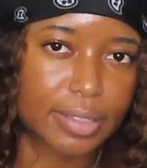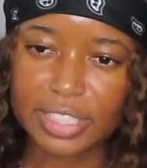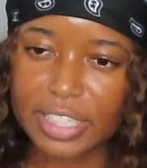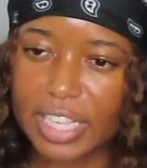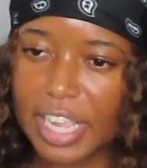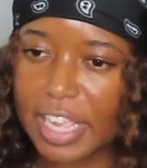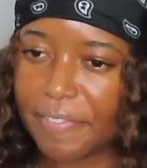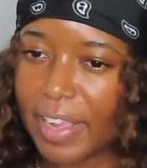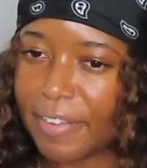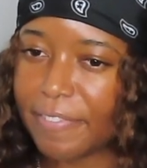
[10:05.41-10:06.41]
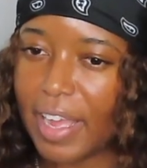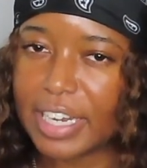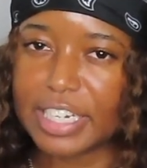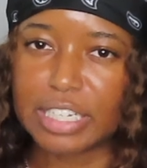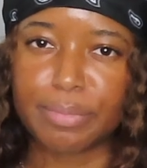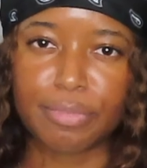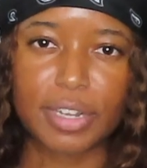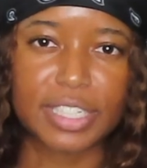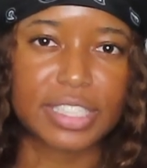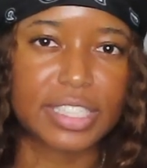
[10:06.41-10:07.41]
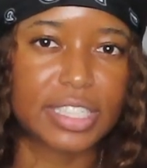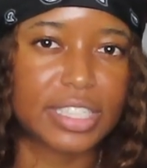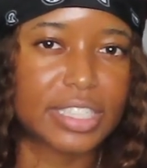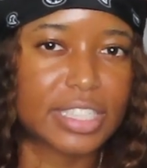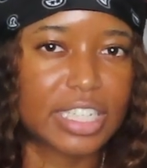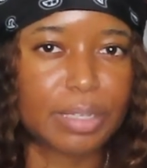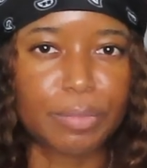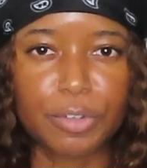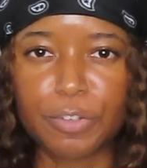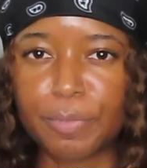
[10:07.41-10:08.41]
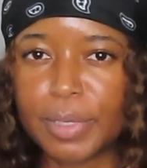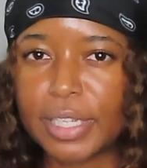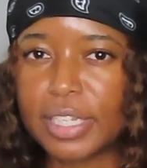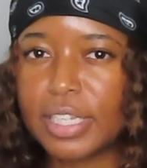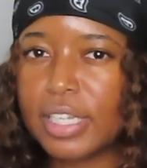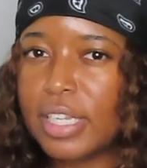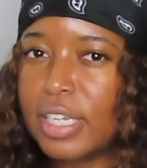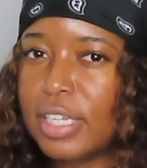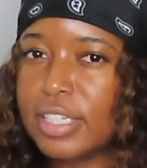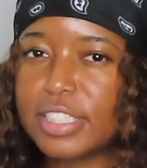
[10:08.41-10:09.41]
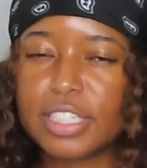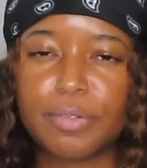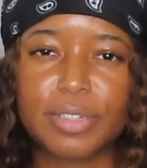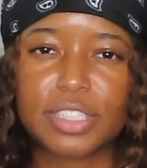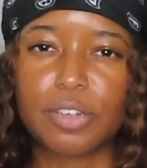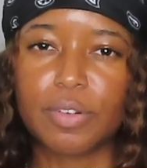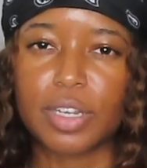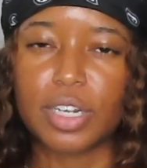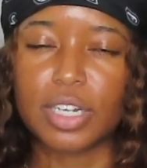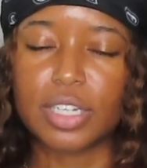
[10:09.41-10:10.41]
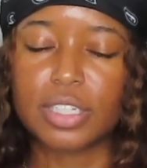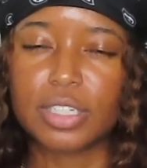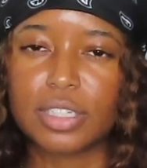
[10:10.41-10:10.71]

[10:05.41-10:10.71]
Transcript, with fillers: seeing if I could find any presence, any movement, see what's going on.